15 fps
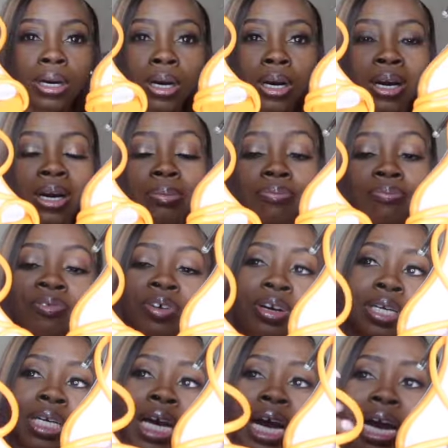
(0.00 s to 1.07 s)

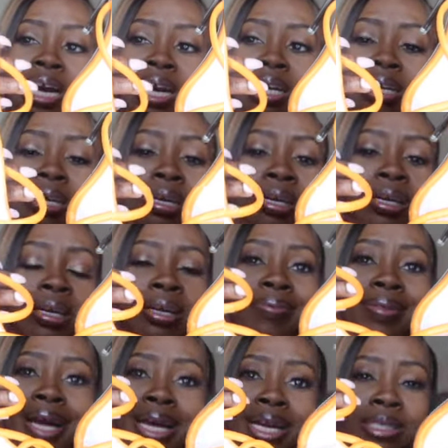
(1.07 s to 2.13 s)
very high,
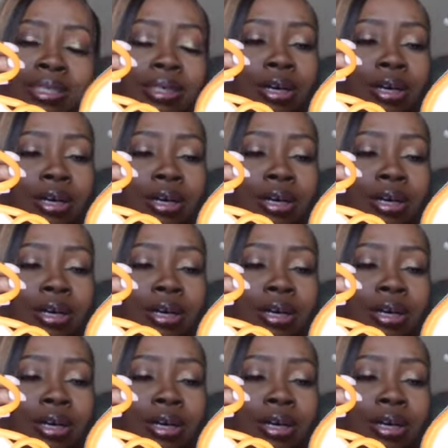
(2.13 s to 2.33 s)
not as